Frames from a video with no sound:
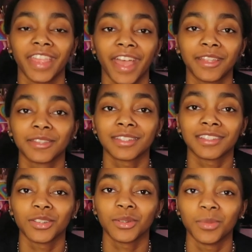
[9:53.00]
that
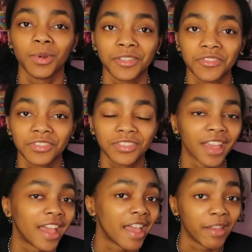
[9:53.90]
was
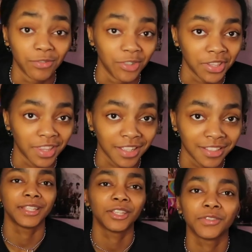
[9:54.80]
everything.
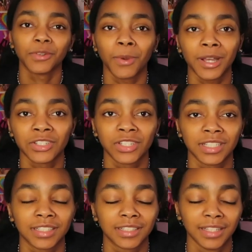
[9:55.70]
Thank you for
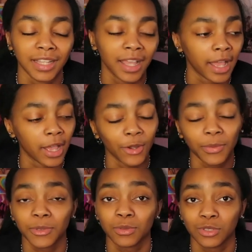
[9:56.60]
watching. I
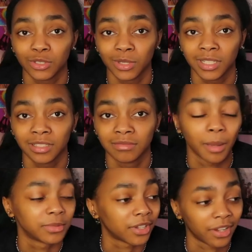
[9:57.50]
hope you enjoyed.
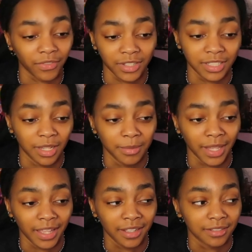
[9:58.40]
I'm sorry if I seem
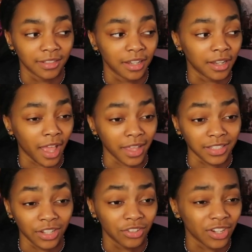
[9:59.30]
like not
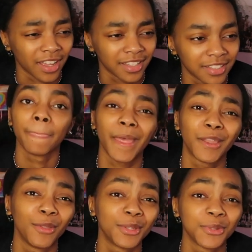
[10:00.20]
as energized. I
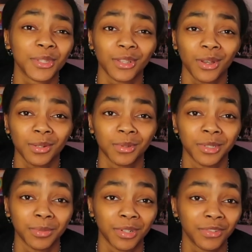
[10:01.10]
know this is a long
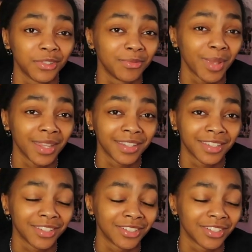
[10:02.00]
one, but if you made it
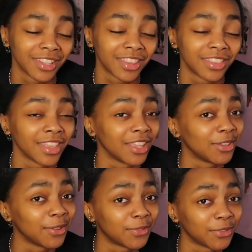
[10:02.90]
here, thank you